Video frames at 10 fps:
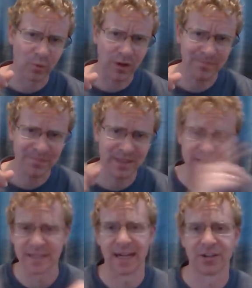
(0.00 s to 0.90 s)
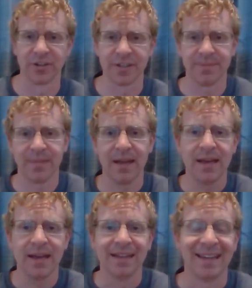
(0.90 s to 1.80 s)
number 1 is
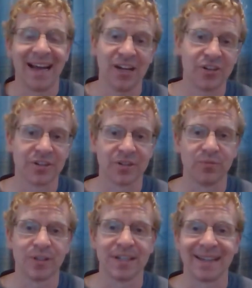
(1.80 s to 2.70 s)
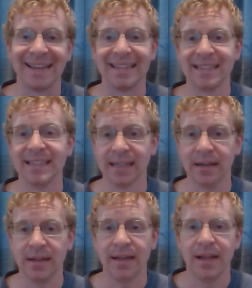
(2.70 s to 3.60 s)
nationalism. Nationalism was this
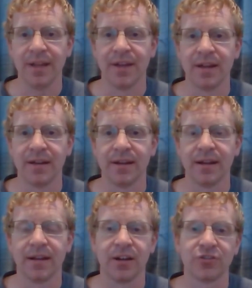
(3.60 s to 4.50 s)
idea that